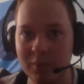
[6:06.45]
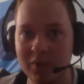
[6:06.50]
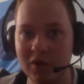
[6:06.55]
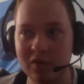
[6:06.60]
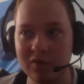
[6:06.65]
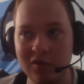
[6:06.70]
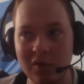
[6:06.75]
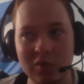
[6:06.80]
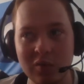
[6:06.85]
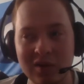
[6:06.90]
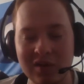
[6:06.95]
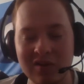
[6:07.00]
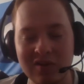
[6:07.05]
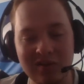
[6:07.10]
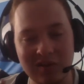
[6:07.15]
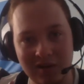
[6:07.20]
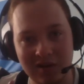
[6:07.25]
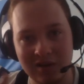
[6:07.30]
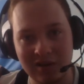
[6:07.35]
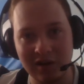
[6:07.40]
because you can
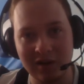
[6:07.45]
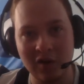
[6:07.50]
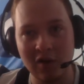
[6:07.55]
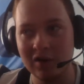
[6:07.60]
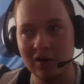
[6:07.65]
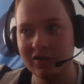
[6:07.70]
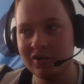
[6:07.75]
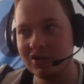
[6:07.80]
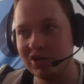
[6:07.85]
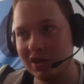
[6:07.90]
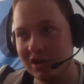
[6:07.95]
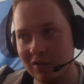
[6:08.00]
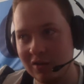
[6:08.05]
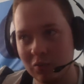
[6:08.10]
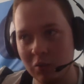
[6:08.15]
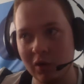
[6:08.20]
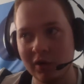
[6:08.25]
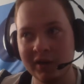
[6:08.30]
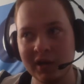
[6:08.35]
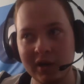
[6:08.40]
see that Colaccini's
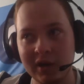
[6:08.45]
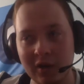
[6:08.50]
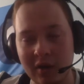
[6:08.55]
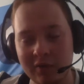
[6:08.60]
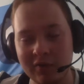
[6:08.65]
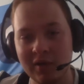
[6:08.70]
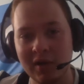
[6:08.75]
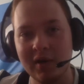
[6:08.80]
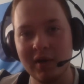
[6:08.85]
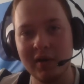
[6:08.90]
wandered off